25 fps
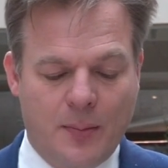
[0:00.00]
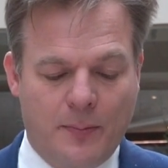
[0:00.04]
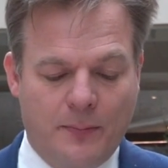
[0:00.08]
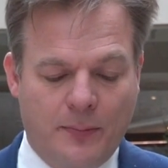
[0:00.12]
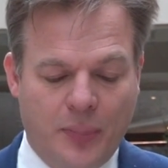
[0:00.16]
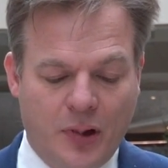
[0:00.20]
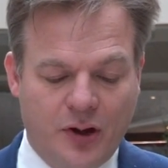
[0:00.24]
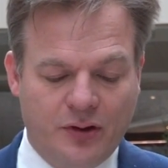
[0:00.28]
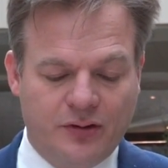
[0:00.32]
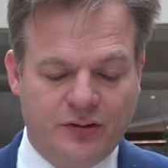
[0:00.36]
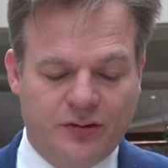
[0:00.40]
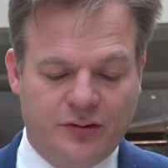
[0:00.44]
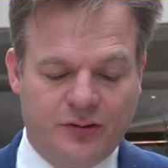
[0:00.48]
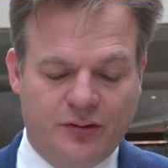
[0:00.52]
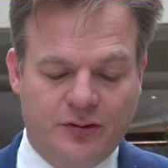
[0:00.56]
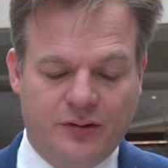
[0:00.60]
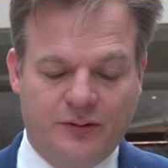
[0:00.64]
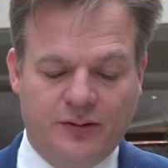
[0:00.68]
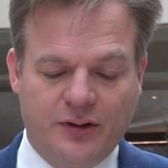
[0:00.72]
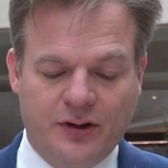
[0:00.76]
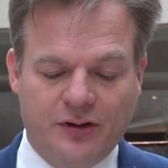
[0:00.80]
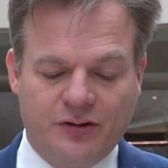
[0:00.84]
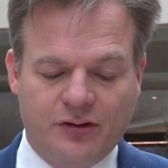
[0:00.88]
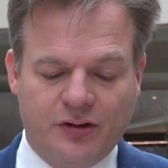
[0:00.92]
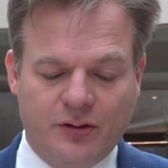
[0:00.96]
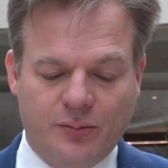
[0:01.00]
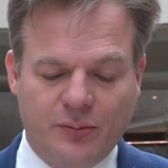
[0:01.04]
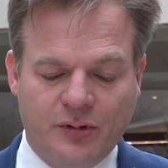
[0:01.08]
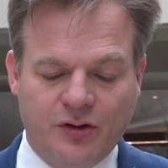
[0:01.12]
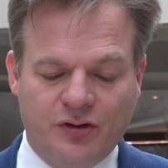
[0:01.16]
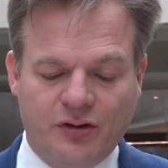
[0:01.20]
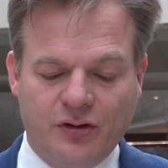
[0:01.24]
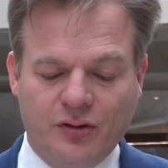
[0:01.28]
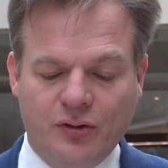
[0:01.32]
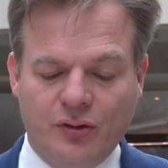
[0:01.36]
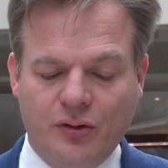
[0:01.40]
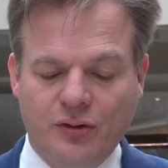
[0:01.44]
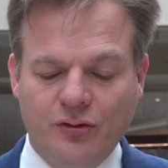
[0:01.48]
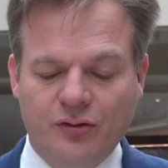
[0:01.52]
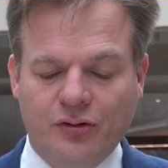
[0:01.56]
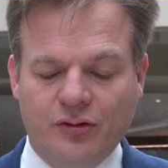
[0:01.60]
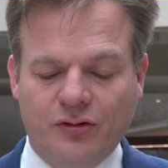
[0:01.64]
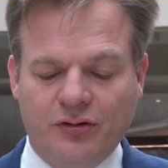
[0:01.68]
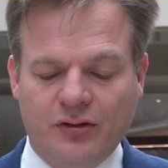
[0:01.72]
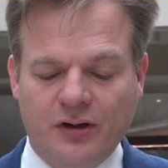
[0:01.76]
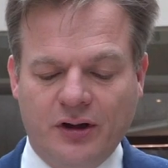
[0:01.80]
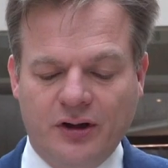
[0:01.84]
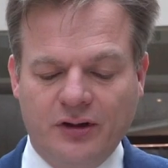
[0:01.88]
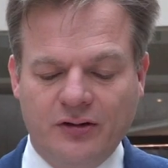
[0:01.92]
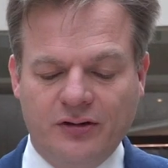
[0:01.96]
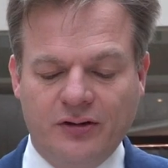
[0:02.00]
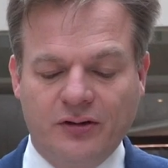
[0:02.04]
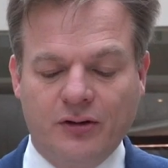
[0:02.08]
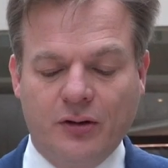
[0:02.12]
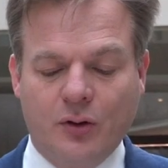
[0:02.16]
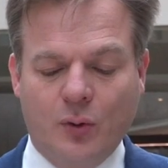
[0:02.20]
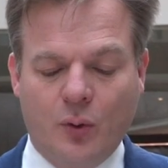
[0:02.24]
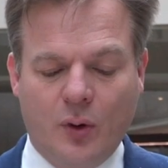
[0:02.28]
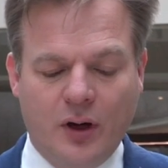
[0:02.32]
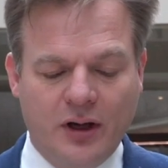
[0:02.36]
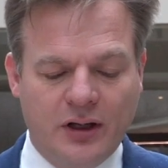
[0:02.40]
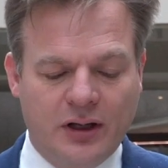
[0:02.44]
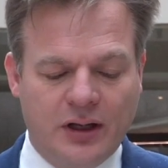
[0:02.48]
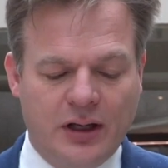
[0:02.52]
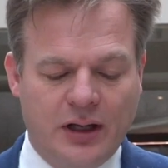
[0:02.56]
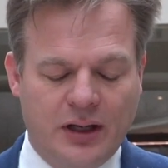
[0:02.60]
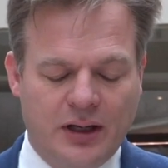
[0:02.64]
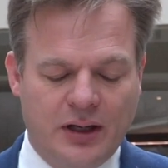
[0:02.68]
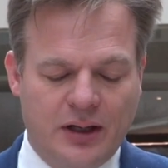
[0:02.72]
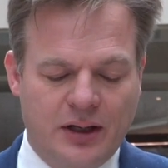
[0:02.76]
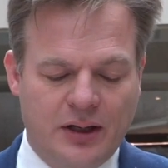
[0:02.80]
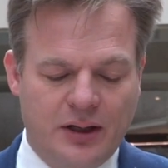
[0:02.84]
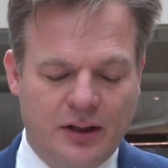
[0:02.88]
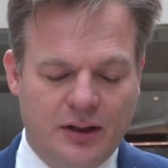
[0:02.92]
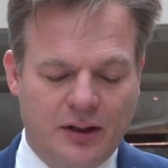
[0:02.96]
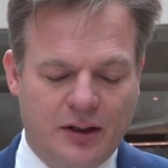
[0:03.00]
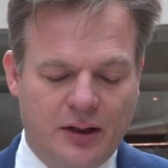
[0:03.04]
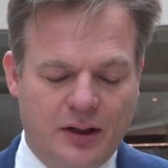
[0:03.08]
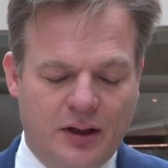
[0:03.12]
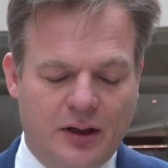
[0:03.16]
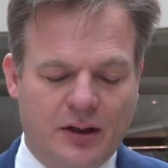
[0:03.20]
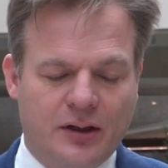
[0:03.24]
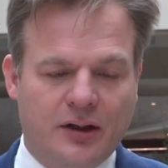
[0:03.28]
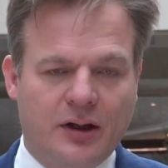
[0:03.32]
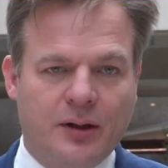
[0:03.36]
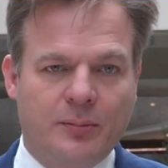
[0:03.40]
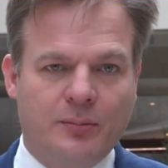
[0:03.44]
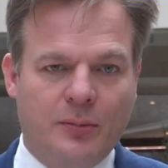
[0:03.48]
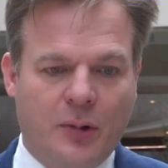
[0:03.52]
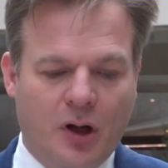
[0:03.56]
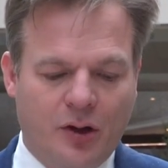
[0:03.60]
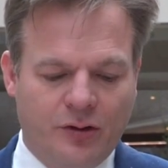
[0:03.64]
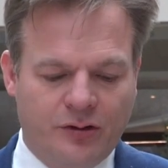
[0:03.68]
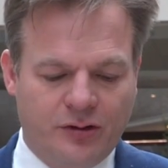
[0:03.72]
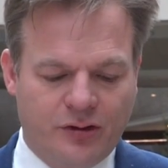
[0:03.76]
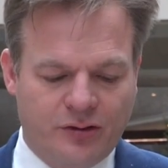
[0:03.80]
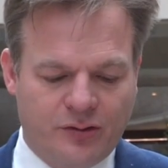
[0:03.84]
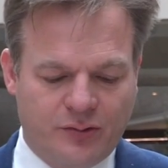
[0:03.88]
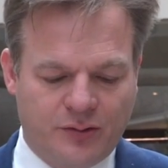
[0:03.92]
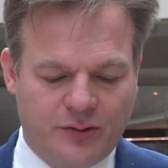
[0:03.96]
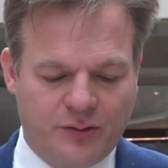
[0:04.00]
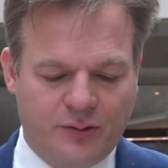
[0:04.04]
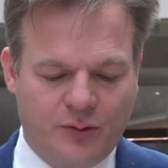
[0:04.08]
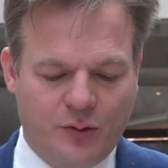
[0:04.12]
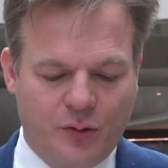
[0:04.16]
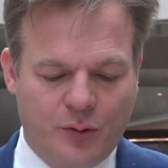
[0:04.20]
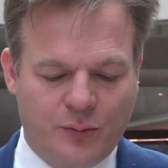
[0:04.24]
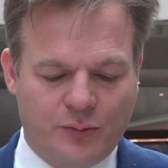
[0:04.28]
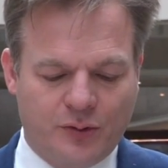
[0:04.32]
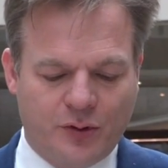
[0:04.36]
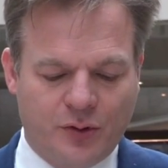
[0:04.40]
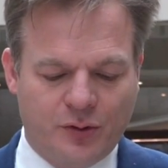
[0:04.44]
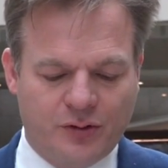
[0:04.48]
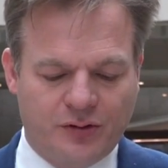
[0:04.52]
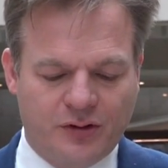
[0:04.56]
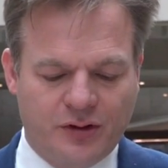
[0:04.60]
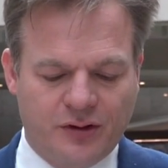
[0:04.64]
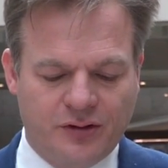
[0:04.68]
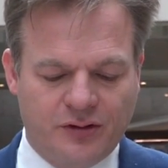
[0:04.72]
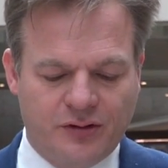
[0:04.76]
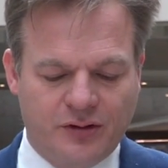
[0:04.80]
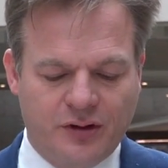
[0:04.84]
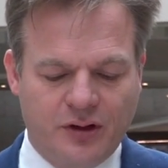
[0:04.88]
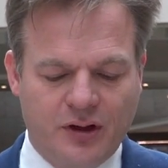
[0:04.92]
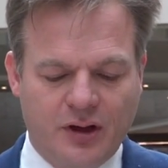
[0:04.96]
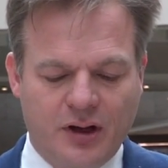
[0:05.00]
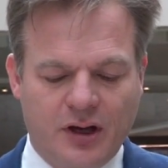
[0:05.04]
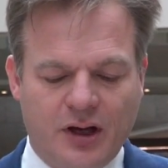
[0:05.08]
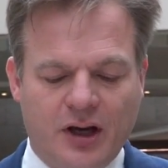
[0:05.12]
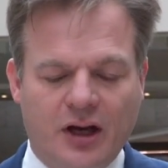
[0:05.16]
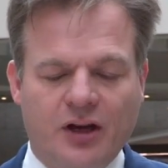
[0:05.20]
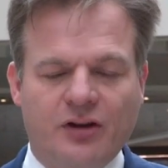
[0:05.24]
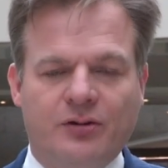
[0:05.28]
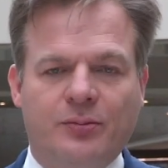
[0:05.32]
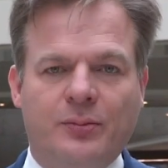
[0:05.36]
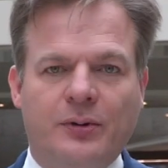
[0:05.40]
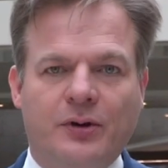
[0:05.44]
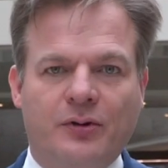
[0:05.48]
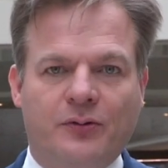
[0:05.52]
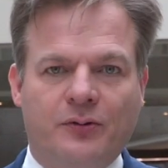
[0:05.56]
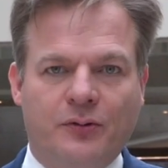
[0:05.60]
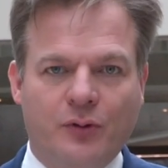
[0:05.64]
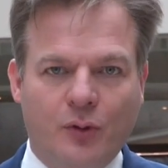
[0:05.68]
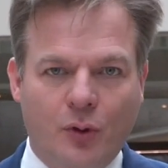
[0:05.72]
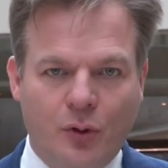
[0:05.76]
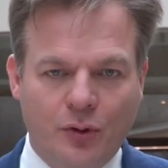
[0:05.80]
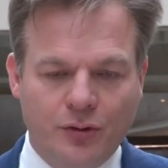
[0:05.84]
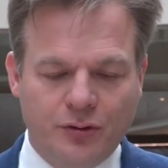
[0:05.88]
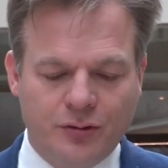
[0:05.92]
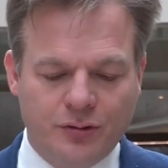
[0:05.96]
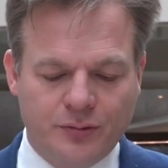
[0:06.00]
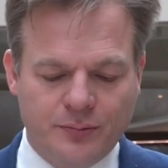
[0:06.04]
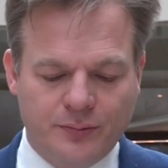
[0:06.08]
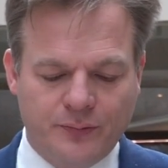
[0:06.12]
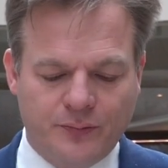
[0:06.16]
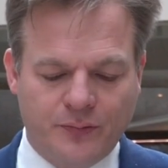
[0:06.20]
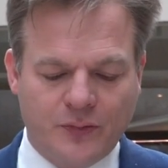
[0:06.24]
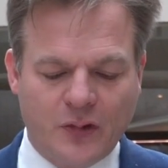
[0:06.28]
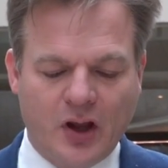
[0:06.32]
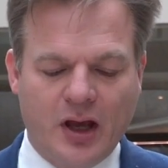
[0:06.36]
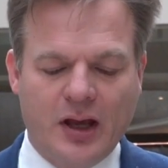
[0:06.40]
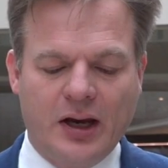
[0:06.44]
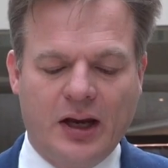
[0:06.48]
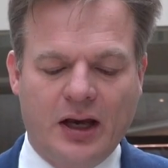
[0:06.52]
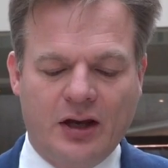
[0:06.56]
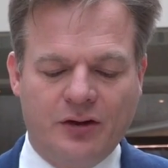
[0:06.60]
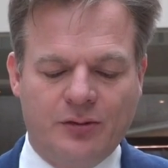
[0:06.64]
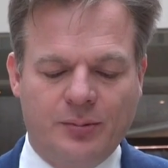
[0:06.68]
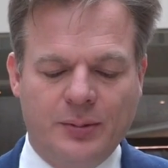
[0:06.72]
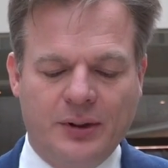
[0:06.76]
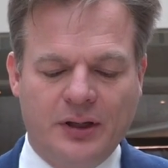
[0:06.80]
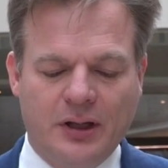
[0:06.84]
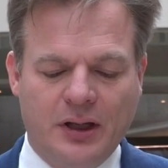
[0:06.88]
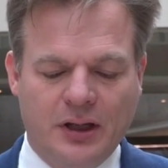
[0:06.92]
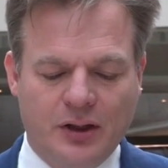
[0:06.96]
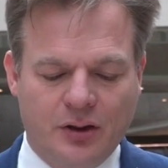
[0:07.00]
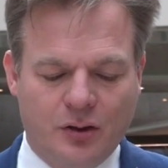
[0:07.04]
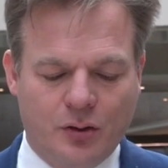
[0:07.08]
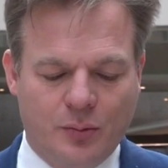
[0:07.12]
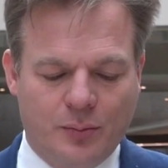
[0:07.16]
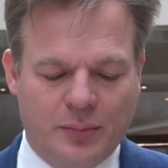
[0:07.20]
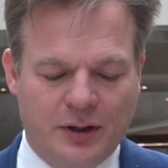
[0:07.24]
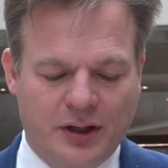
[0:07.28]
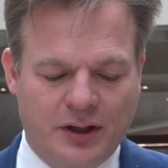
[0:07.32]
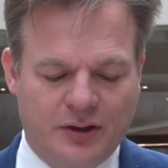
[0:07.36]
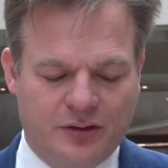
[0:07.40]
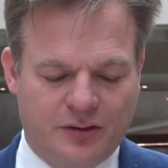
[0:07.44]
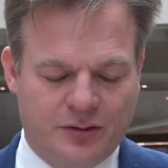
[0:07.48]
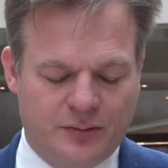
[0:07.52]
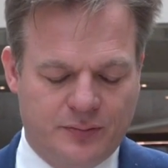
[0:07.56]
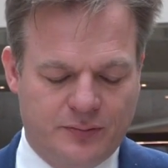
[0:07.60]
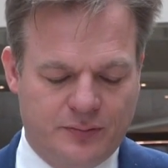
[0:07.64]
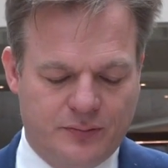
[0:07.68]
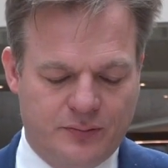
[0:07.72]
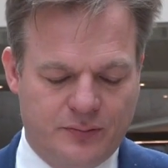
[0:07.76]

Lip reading: But the Venice Commission also says quite clearly that Malta's reform process has been flawed and has been incomplete.